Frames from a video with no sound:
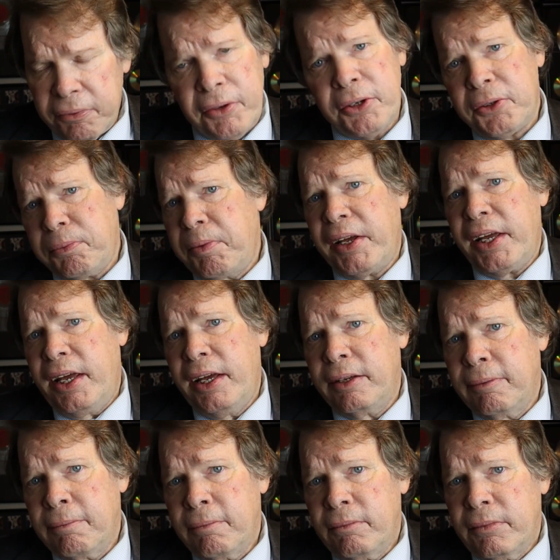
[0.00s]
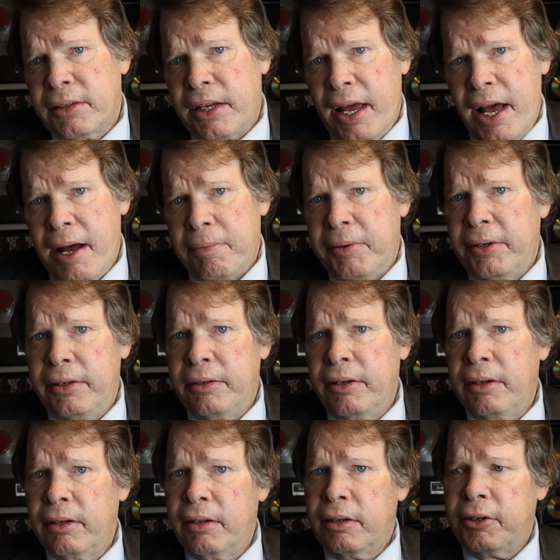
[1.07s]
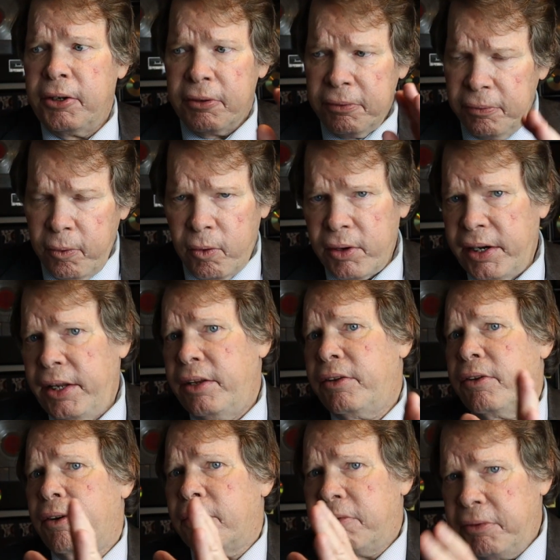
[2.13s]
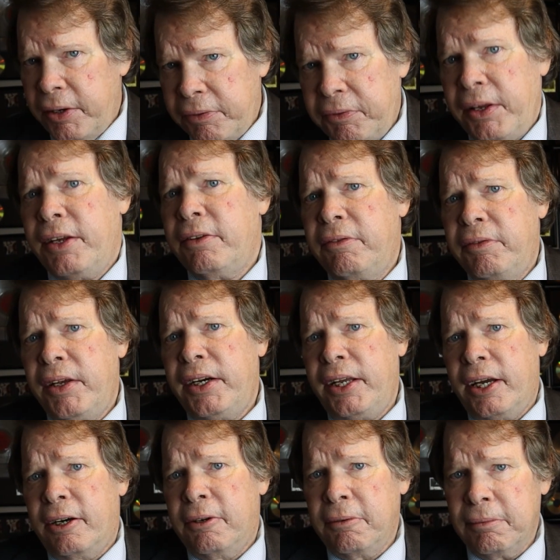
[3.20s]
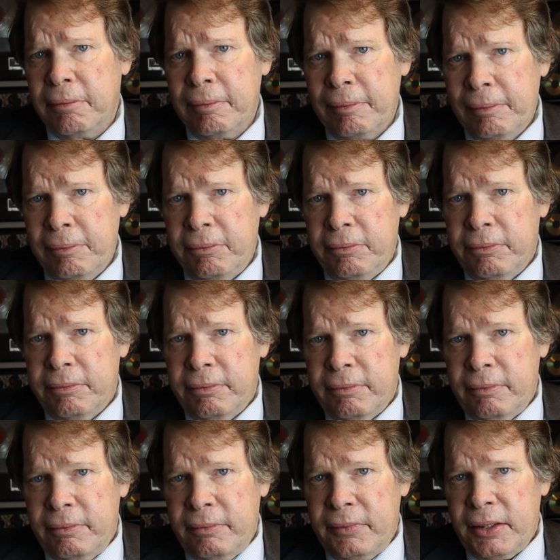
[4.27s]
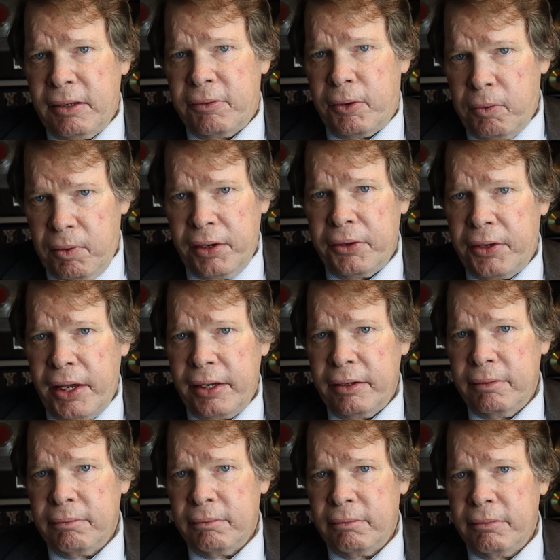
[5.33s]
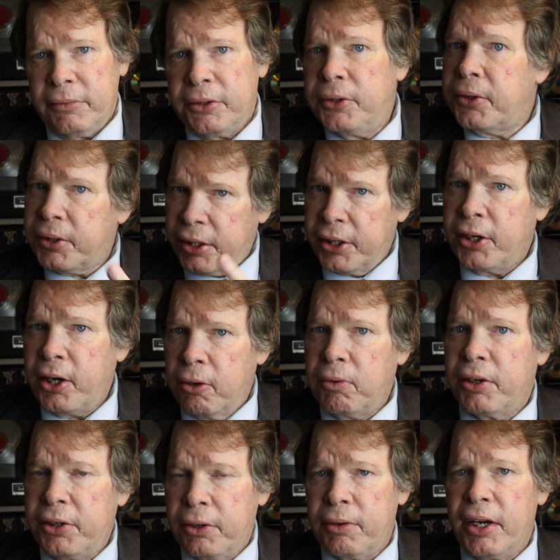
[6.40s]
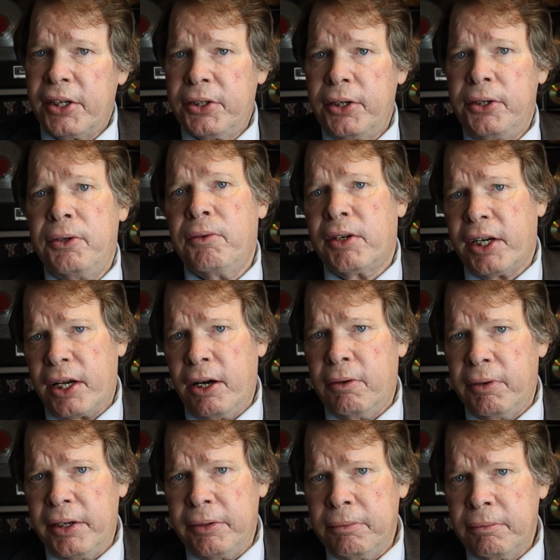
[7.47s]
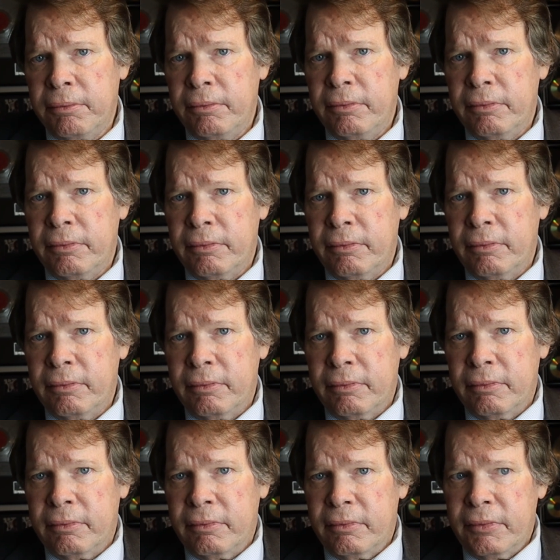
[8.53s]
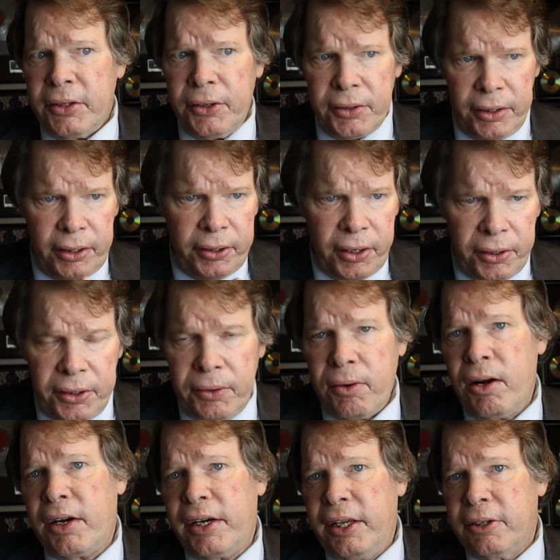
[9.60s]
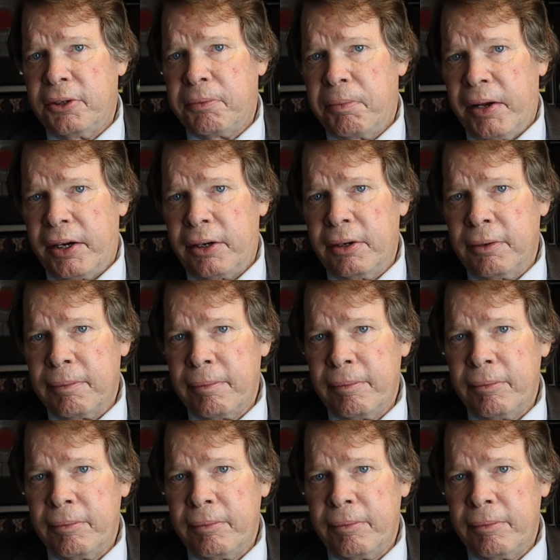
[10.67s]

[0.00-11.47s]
first big hit to happen your 40th or 50th video. For one thing, you're going to know what direction you want to go in. You're going to know your audience better.